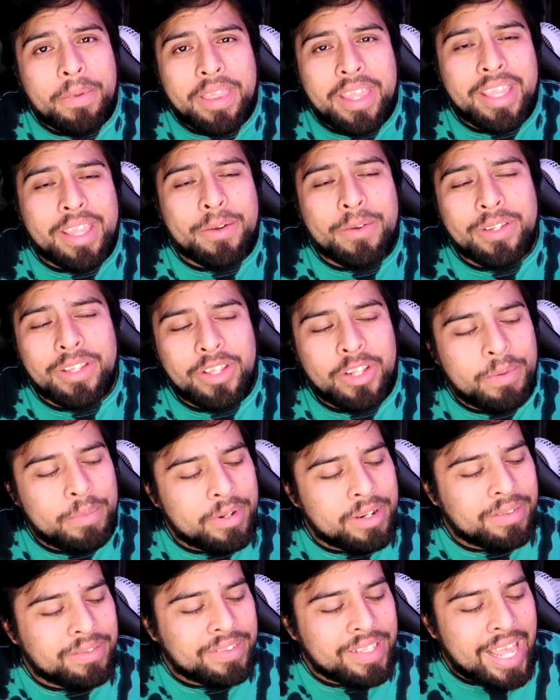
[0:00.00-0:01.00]
I think there was a little
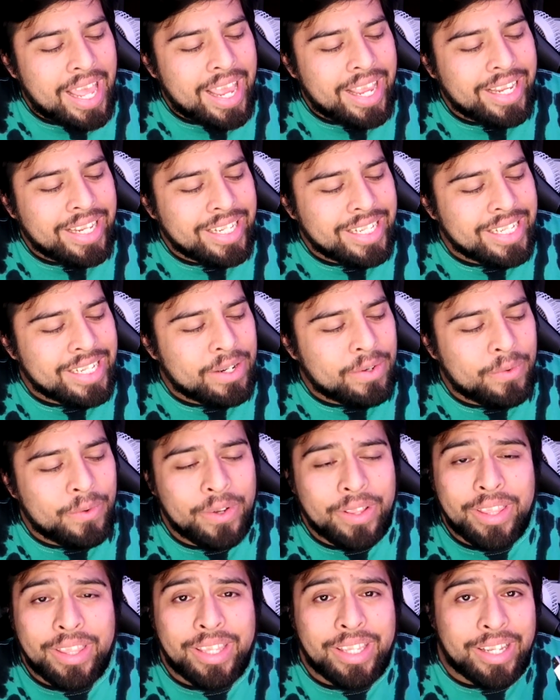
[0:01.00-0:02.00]
bit of lag
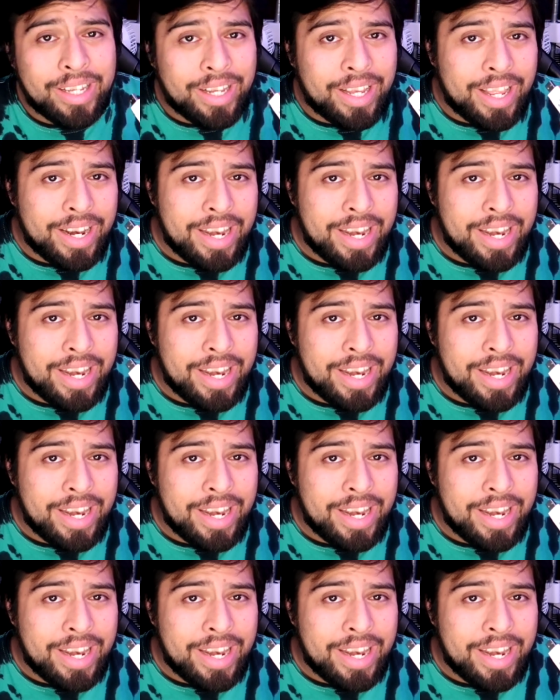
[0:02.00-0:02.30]
with the